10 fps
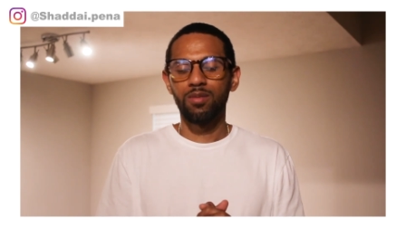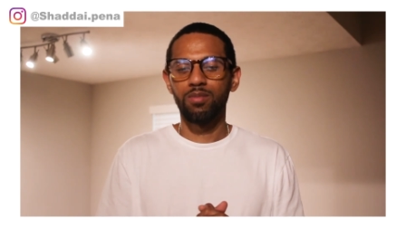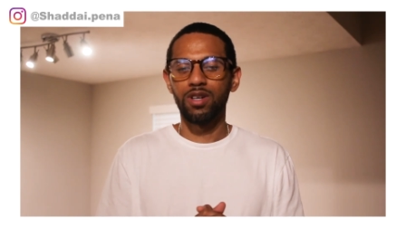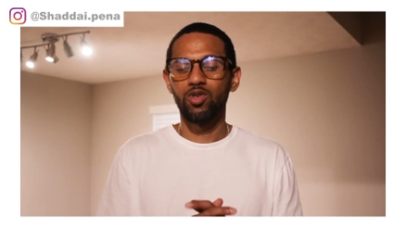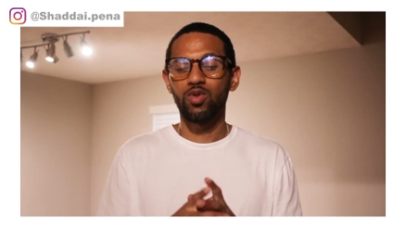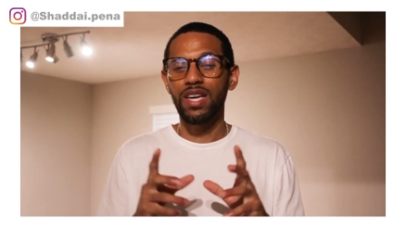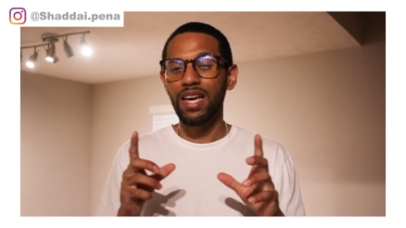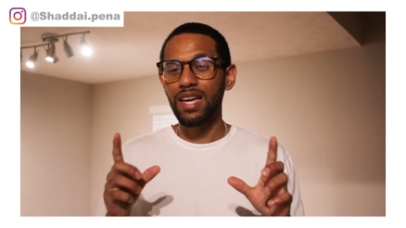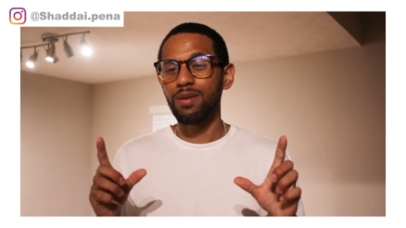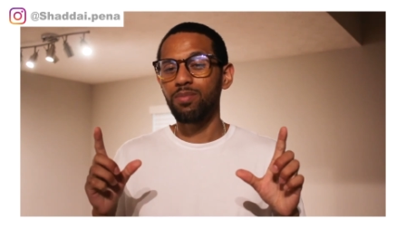But you
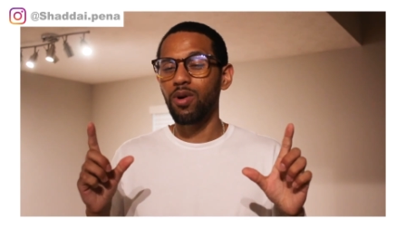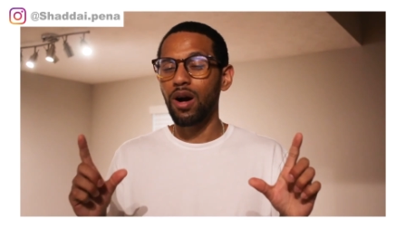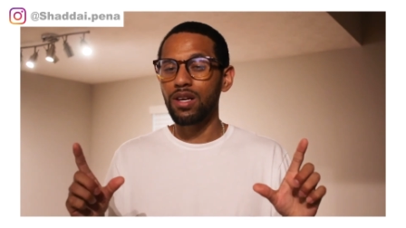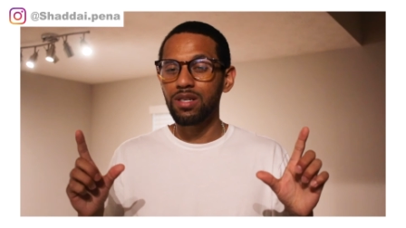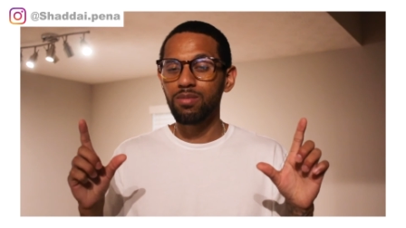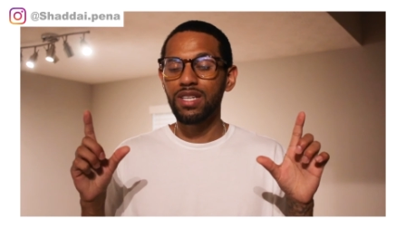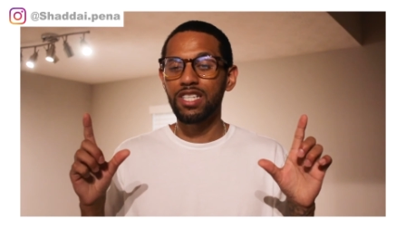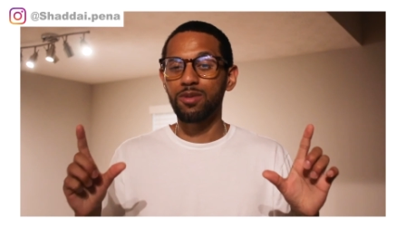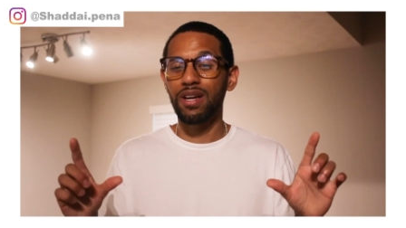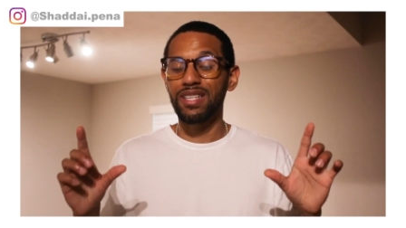can possibly
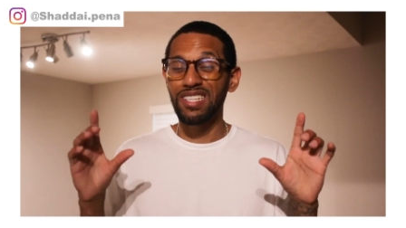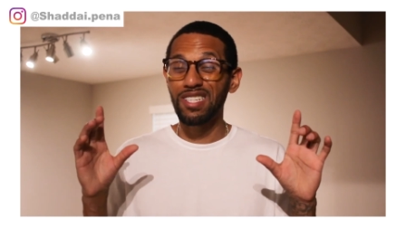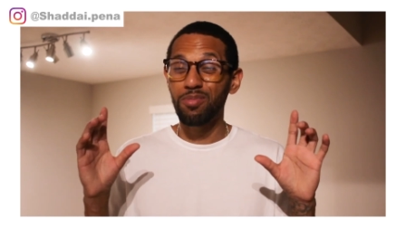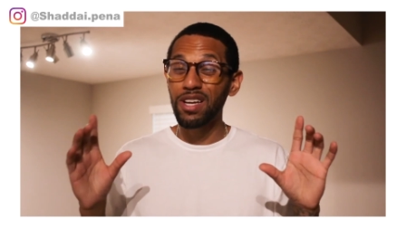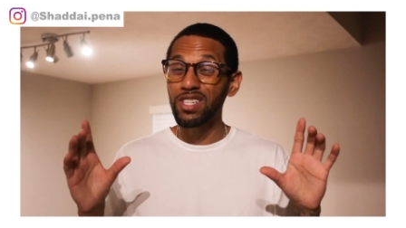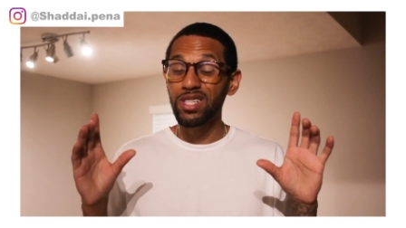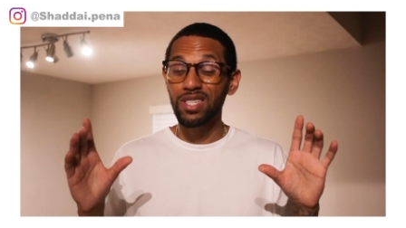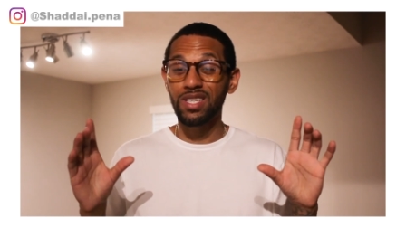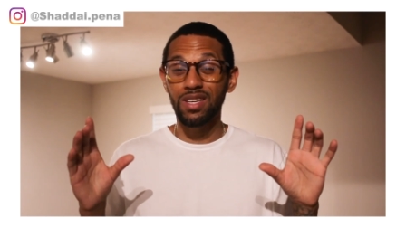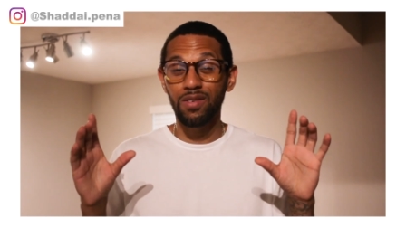expect,
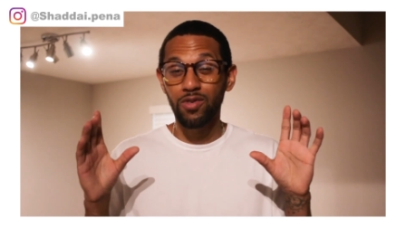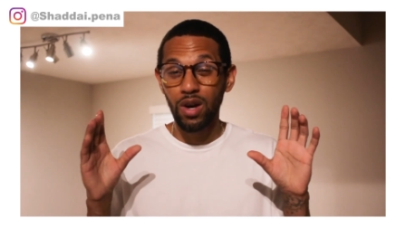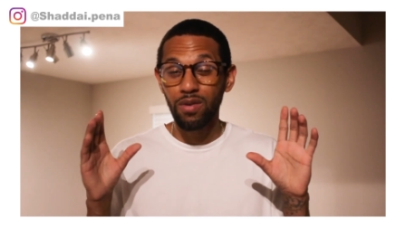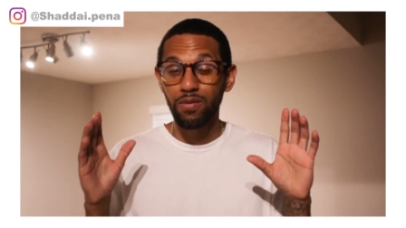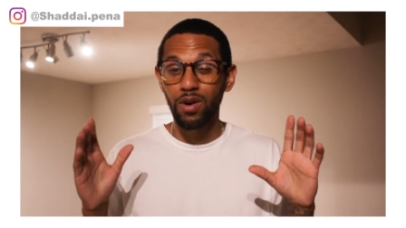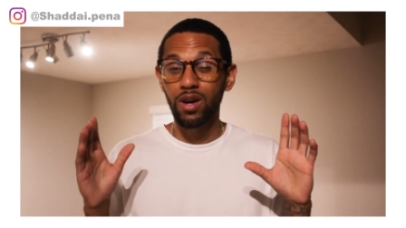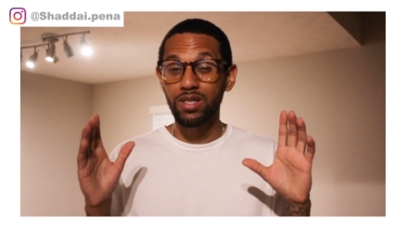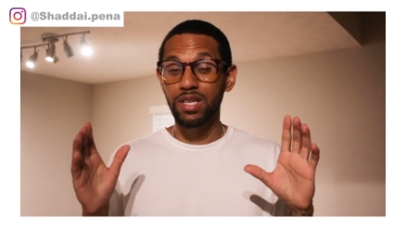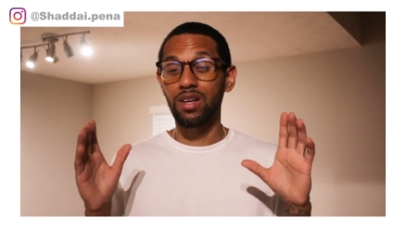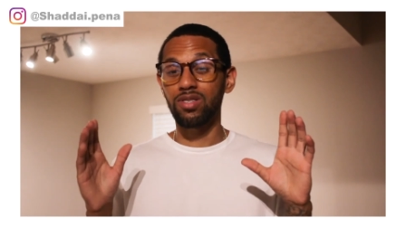especially if you have a
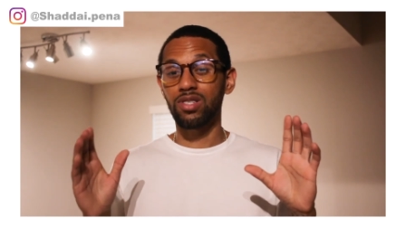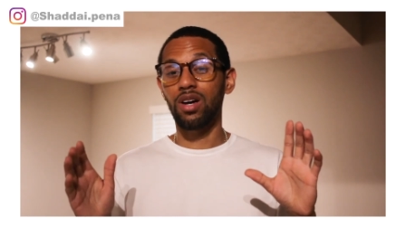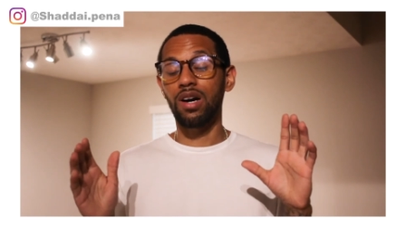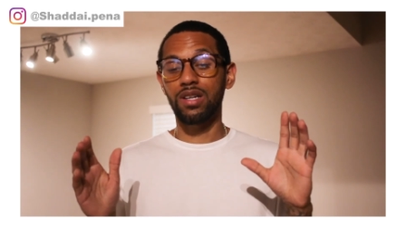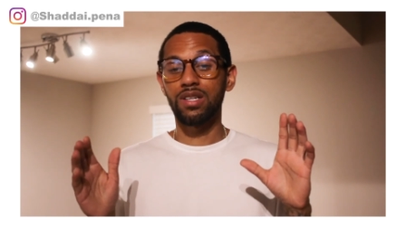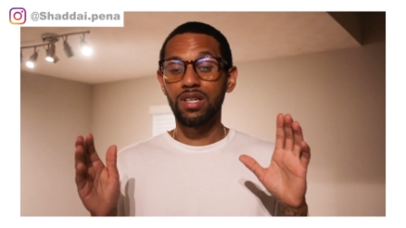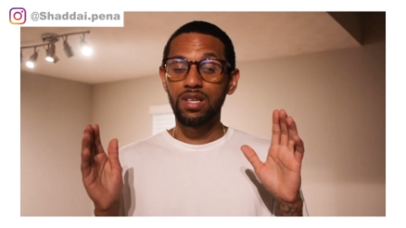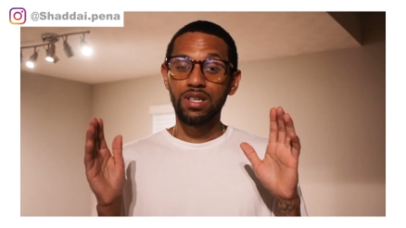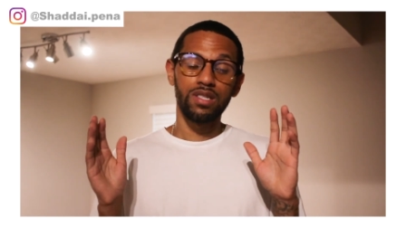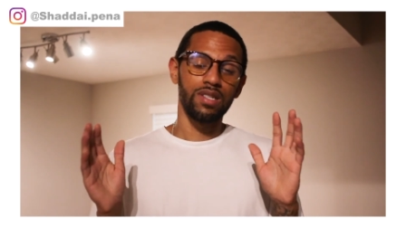volatile stock,
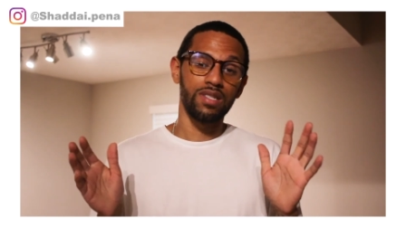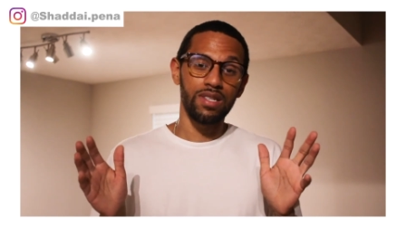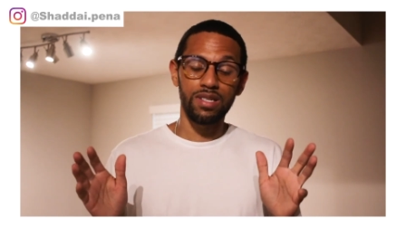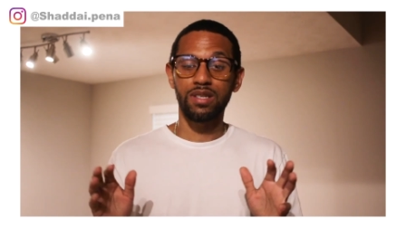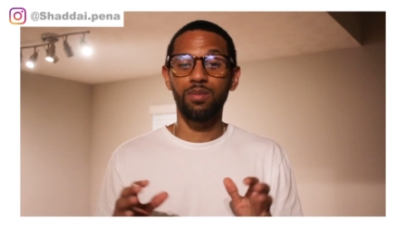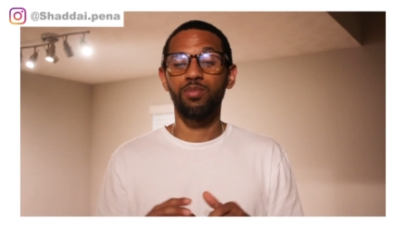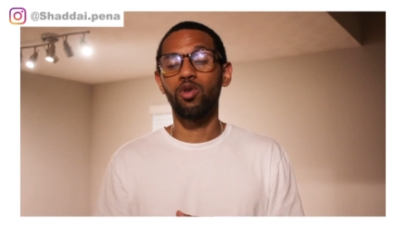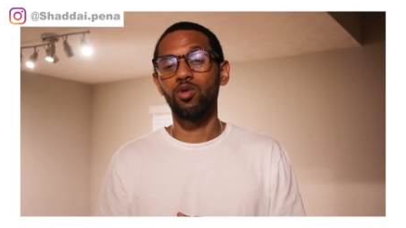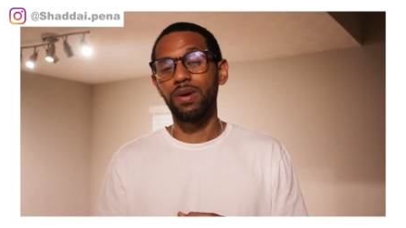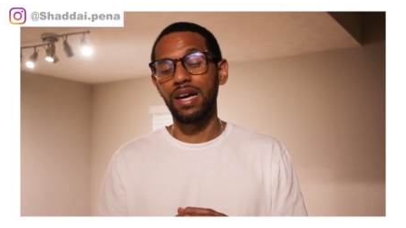to see some
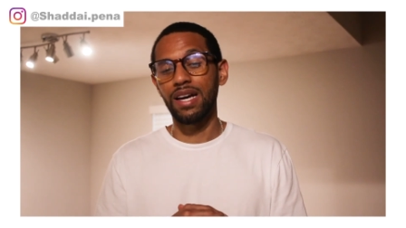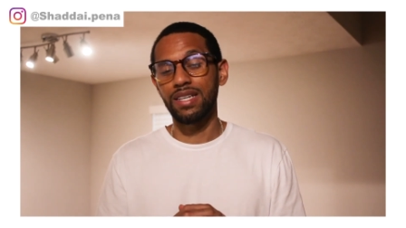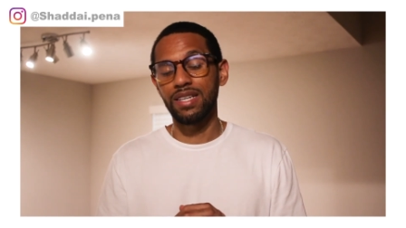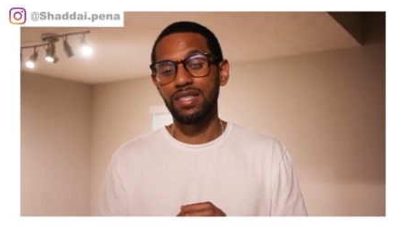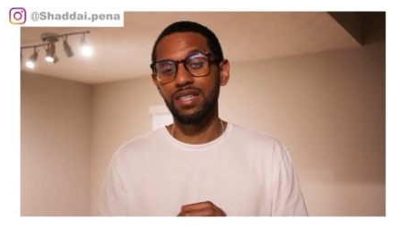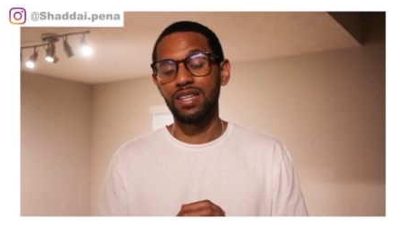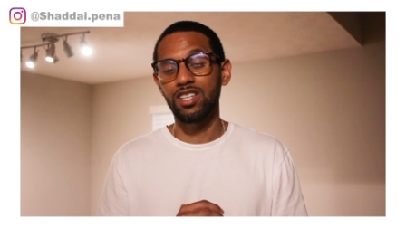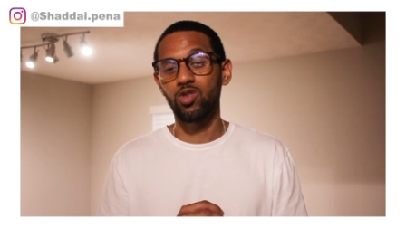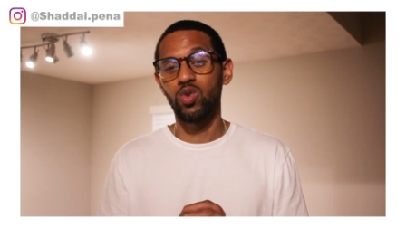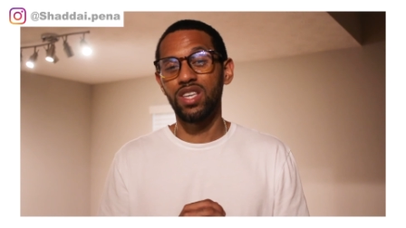pullback in the
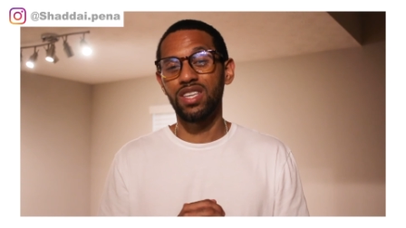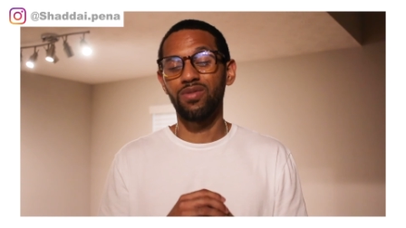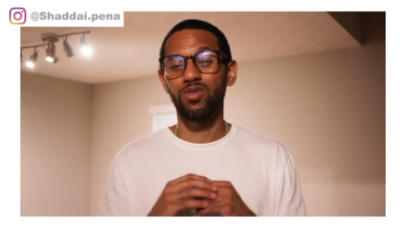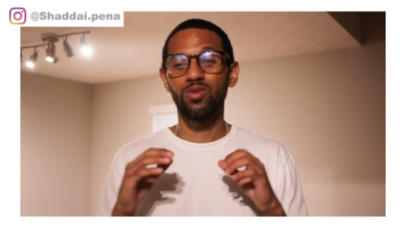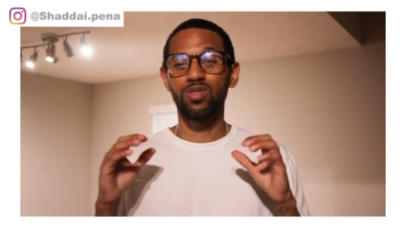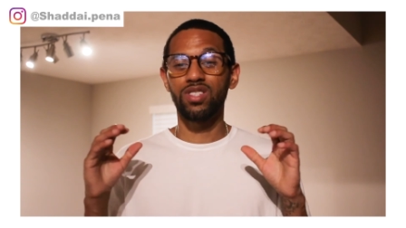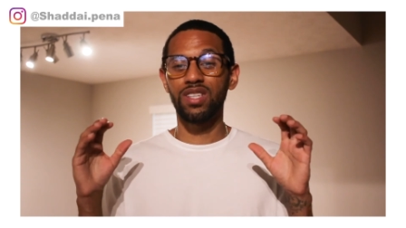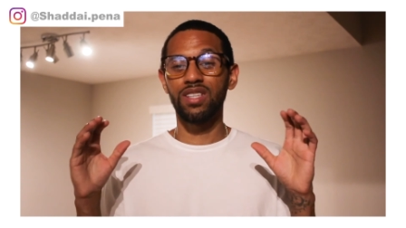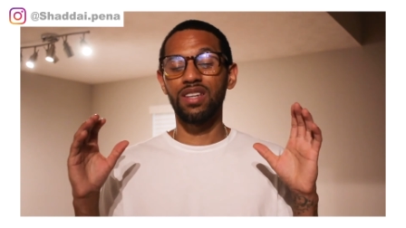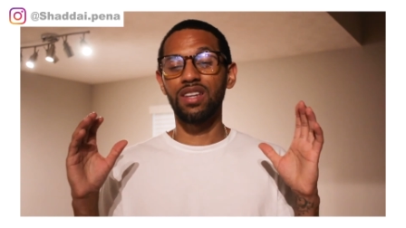next week if you
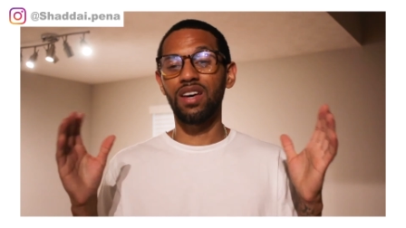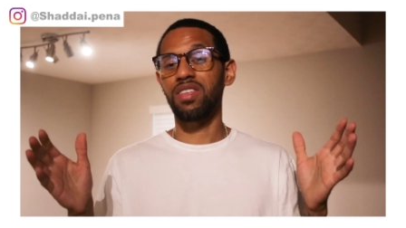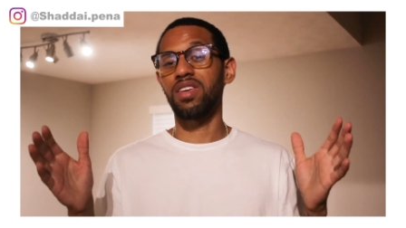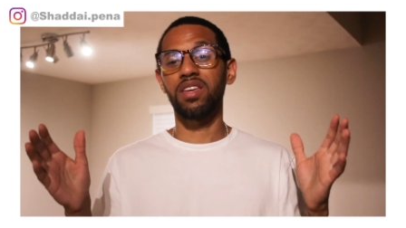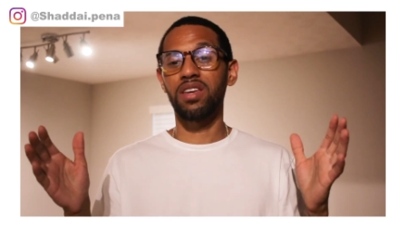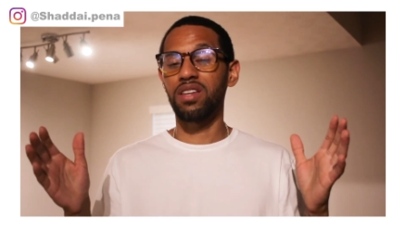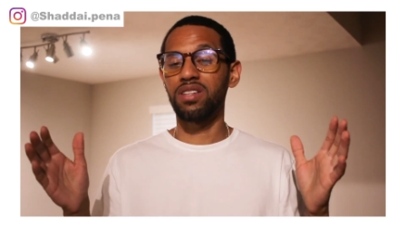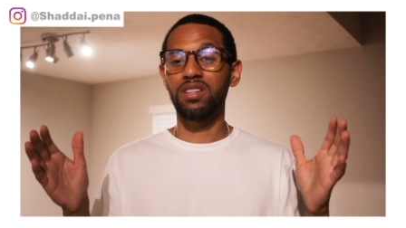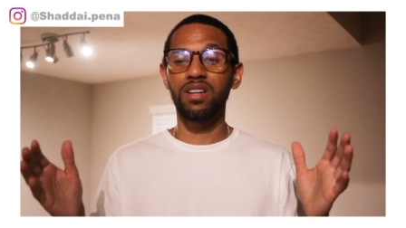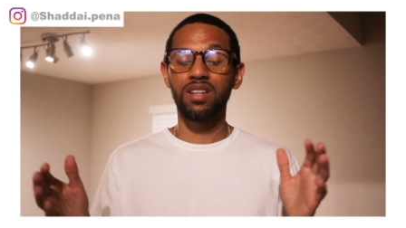see nothing getting
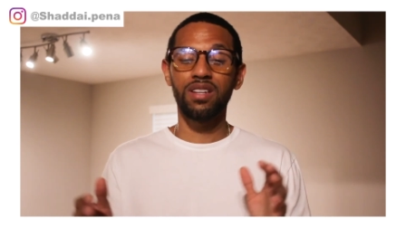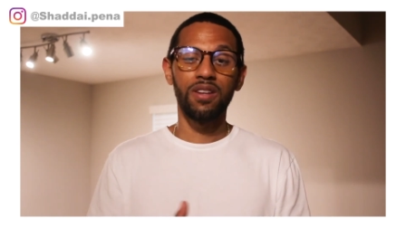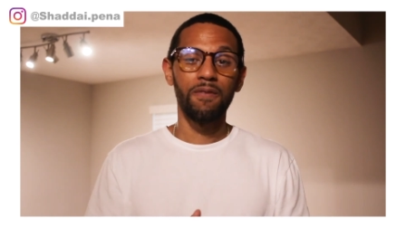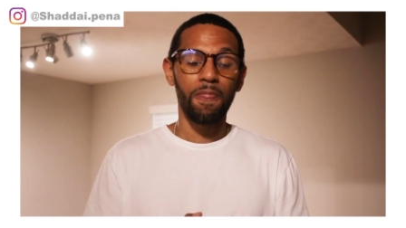done,